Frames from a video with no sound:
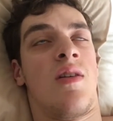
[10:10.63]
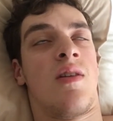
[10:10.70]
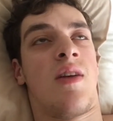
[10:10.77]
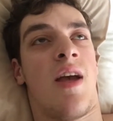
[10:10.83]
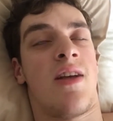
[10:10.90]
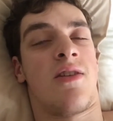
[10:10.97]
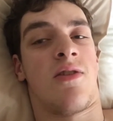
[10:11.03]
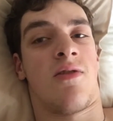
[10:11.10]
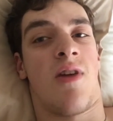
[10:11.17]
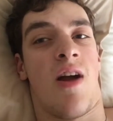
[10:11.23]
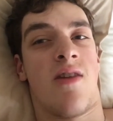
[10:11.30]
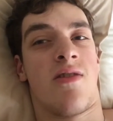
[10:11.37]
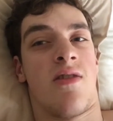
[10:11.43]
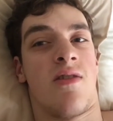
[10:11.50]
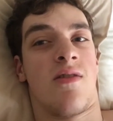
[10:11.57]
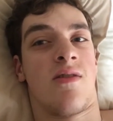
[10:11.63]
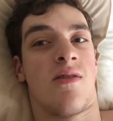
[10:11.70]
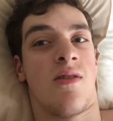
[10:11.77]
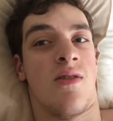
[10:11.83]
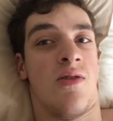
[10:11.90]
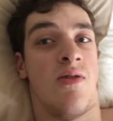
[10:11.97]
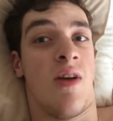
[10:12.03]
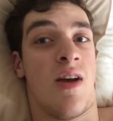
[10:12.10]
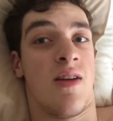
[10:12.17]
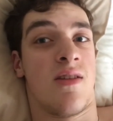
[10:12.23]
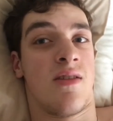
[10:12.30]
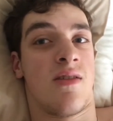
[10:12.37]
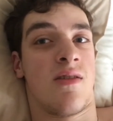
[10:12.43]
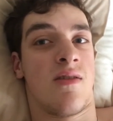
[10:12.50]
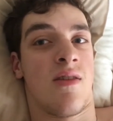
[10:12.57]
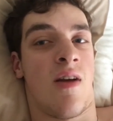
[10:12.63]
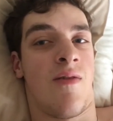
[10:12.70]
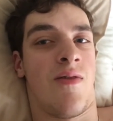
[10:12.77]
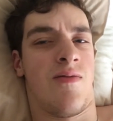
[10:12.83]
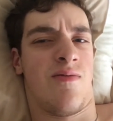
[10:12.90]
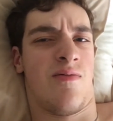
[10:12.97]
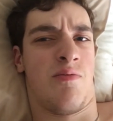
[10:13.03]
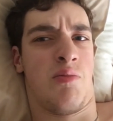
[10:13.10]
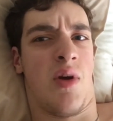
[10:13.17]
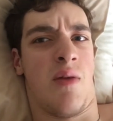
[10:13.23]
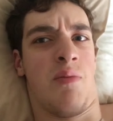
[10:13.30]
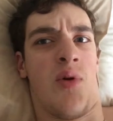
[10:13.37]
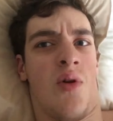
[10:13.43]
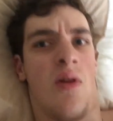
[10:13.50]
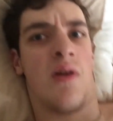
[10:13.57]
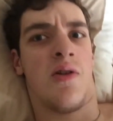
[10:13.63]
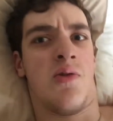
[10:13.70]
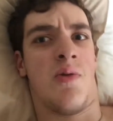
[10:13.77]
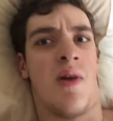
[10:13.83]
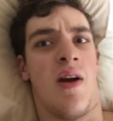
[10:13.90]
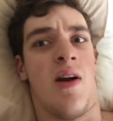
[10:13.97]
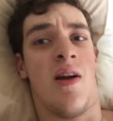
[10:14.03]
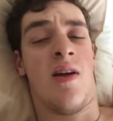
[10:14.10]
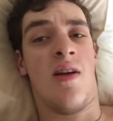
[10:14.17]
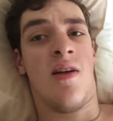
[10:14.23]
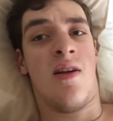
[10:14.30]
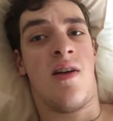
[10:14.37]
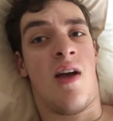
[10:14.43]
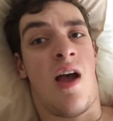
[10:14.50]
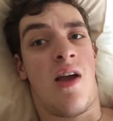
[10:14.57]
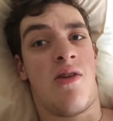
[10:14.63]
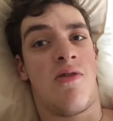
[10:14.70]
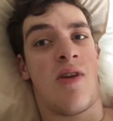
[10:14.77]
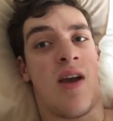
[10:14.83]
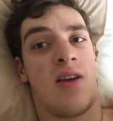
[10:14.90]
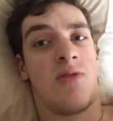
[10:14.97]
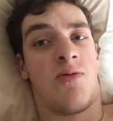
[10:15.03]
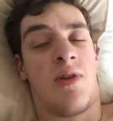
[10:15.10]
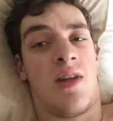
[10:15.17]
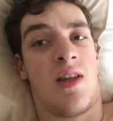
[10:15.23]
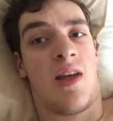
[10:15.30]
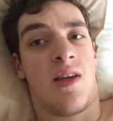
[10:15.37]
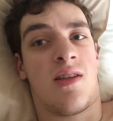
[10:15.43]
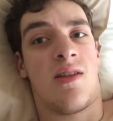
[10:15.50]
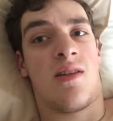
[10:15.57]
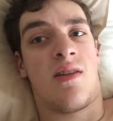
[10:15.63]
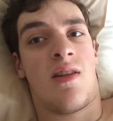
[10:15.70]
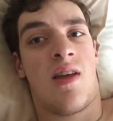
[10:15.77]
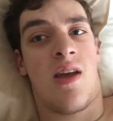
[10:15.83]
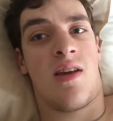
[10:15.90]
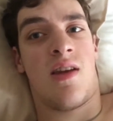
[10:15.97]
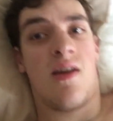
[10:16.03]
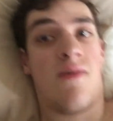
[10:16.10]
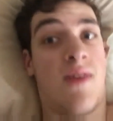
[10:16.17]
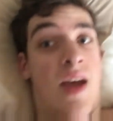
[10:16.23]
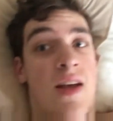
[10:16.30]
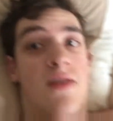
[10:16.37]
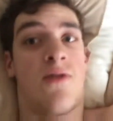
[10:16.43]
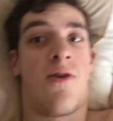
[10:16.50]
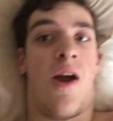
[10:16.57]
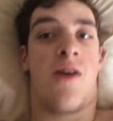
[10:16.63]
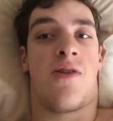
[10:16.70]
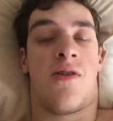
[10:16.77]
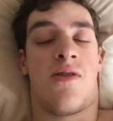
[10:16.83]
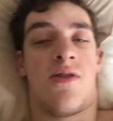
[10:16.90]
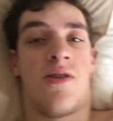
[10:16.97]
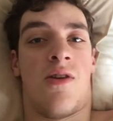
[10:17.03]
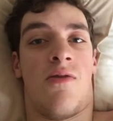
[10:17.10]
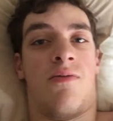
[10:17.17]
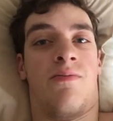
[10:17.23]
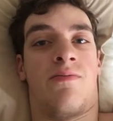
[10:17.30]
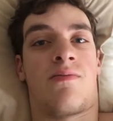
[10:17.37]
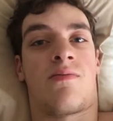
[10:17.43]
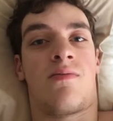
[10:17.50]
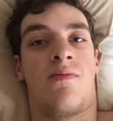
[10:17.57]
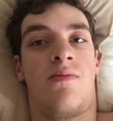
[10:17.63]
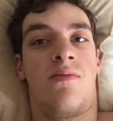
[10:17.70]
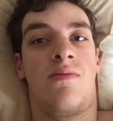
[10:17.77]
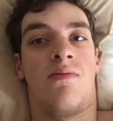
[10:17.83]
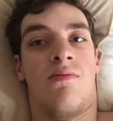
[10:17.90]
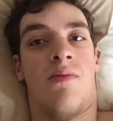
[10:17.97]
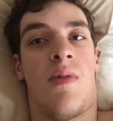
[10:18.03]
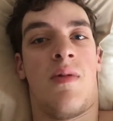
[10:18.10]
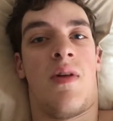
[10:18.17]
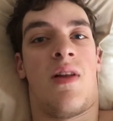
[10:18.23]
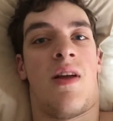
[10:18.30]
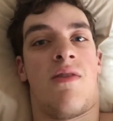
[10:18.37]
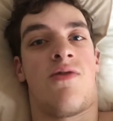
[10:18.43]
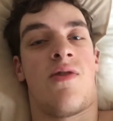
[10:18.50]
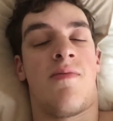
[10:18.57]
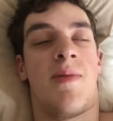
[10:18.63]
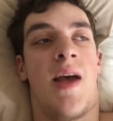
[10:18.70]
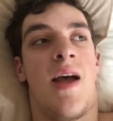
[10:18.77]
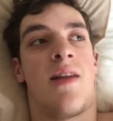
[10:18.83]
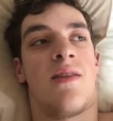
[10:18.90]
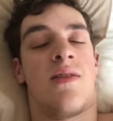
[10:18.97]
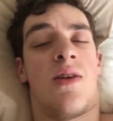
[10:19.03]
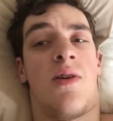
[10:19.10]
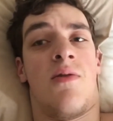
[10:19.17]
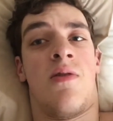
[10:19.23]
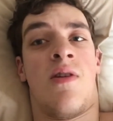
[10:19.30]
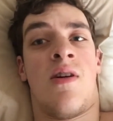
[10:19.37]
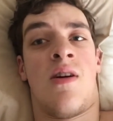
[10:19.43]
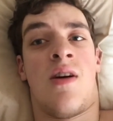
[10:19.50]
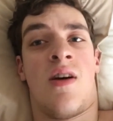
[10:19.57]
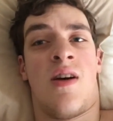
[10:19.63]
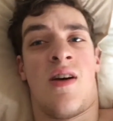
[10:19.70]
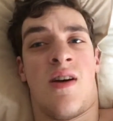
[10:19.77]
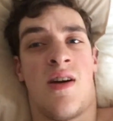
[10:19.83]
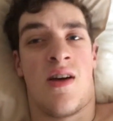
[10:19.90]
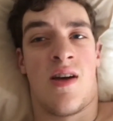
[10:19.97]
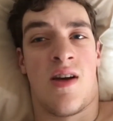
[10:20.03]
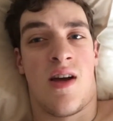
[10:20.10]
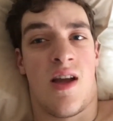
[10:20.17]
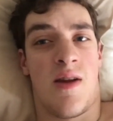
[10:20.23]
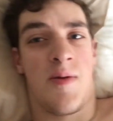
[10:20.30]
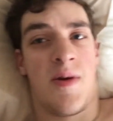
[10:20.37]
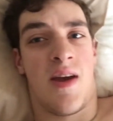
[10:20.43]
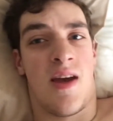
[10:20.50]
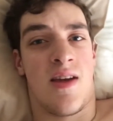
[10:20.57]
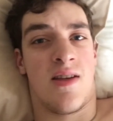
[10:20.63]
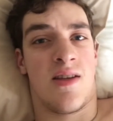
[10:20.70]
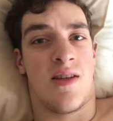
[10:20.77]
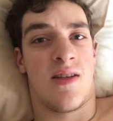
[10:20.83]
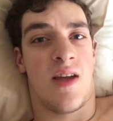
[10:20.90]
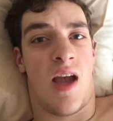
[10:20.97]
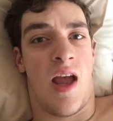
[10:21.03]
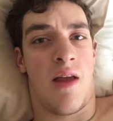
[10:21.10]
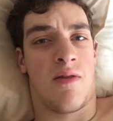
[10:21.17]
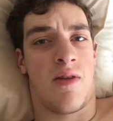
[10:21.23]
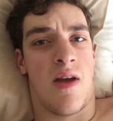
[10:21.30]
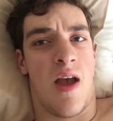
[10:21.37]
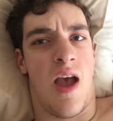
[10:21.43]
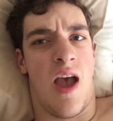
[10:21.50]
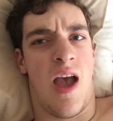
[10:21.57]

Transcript: Castle Crashers because you guys have put a poll on Twitter. And you guys really liked the idea of Castle Crashers, so maybe I'll live stream that. So, anyway, guys, Okay.